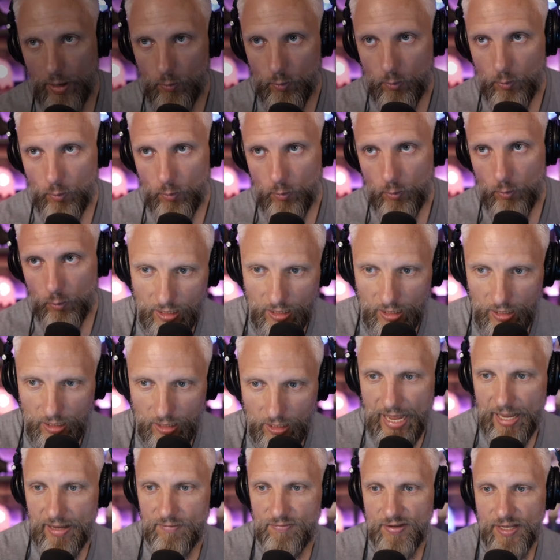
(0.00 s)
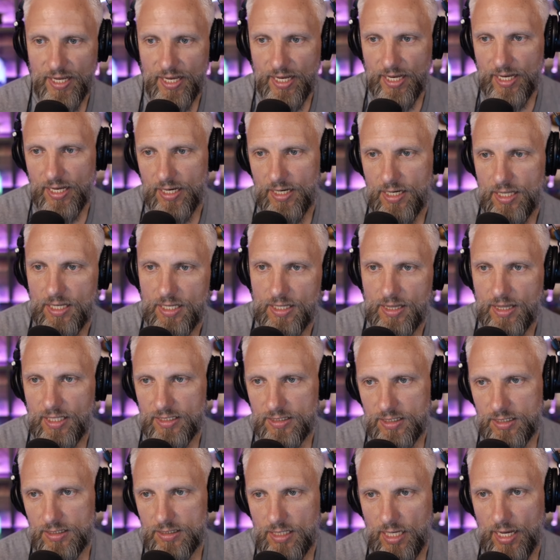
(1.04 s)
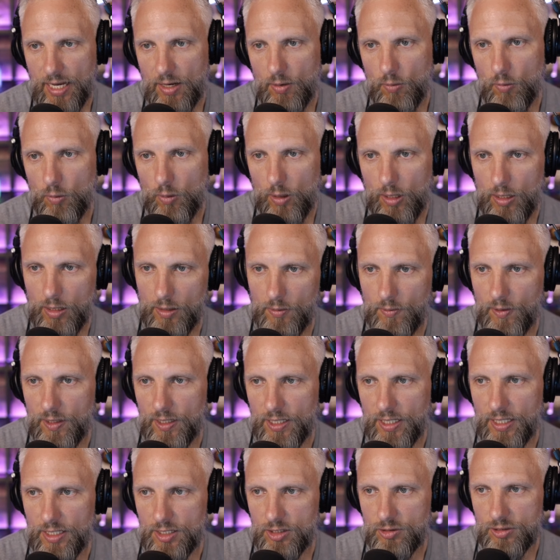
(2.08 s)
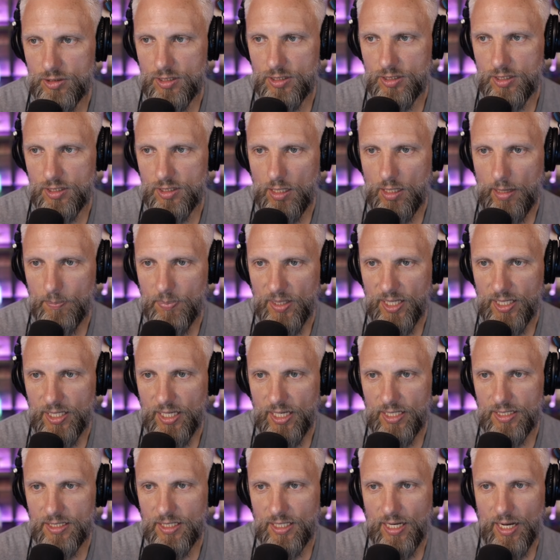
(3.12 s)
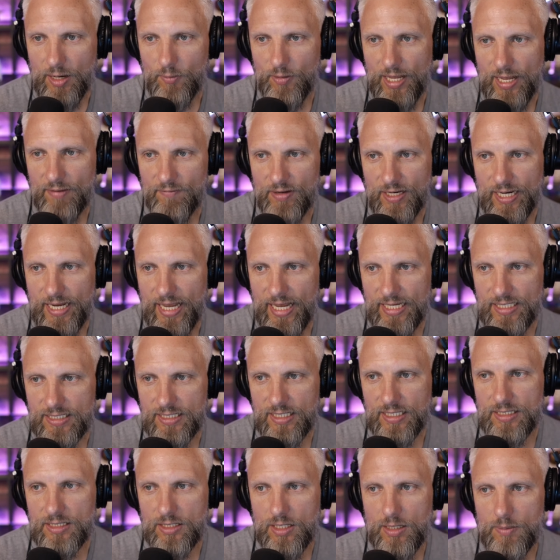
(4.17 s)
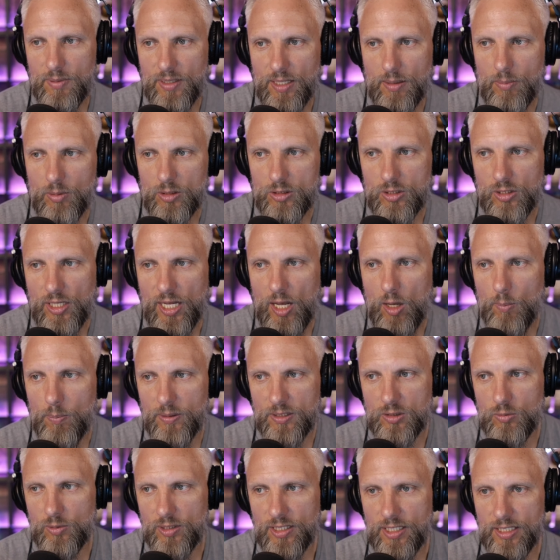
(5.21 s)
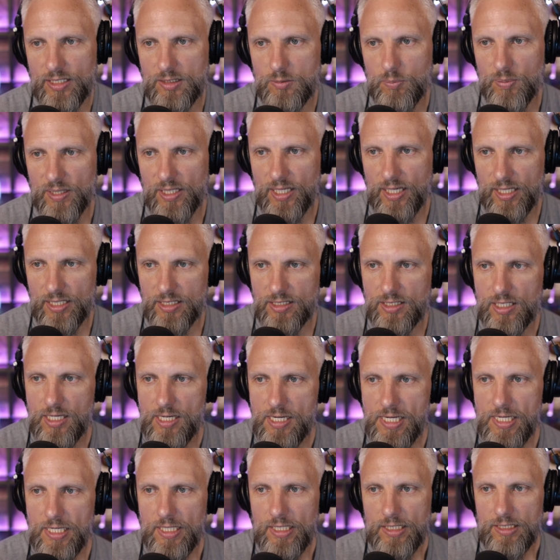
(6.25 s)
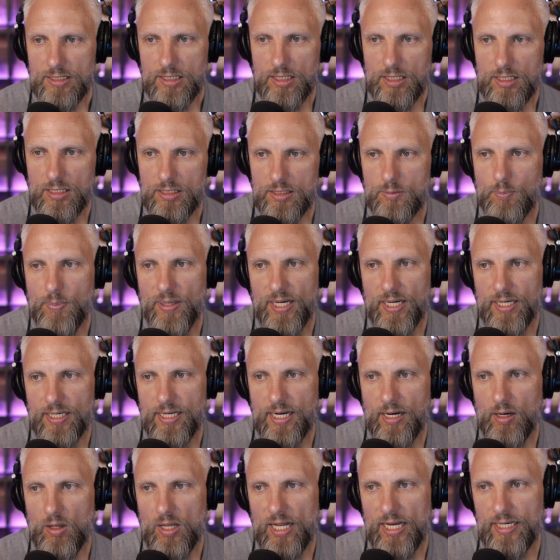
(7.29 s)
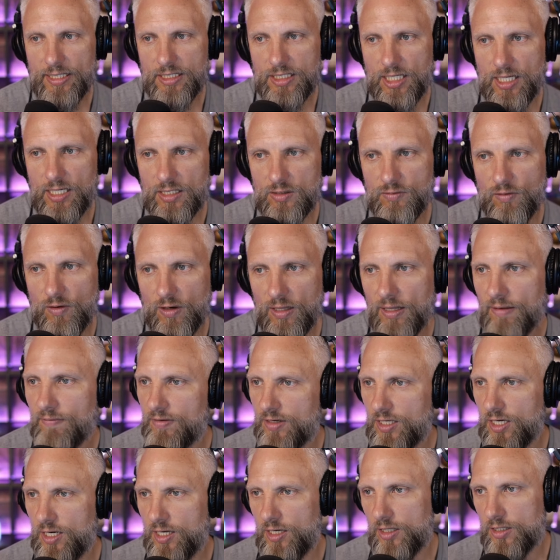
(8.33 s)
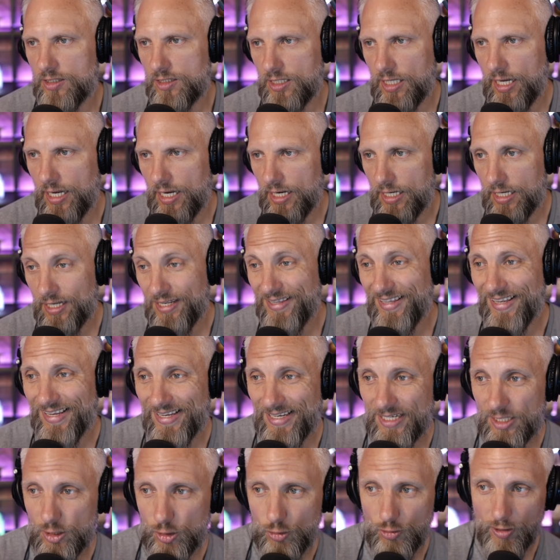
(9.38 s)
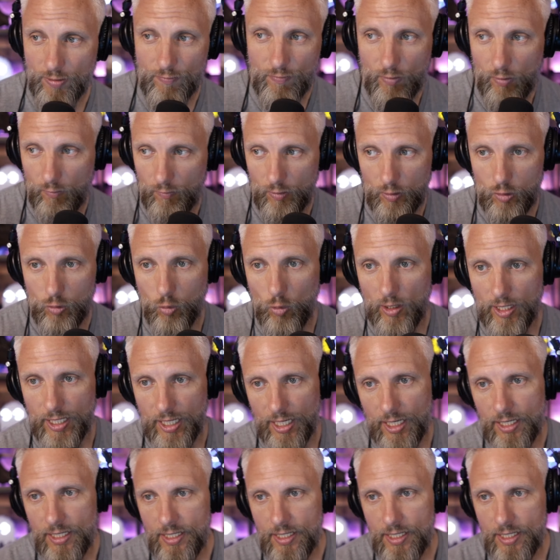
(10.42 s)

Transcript: we are live, and this is a really, really interesting topic. And today we have a guest that's going to be able to help us with this because she's been a dental hygienist for eleven years and in the industry for over twenty.